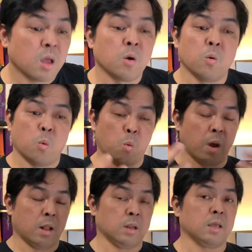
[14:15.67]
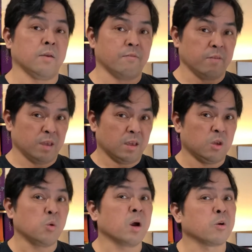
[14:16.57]
well, if
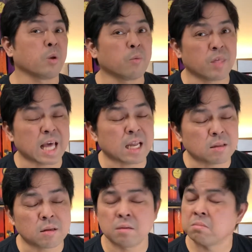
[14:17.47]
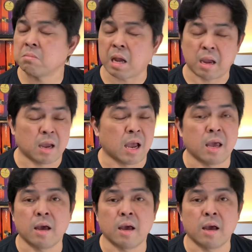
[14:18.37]
you agree with that, I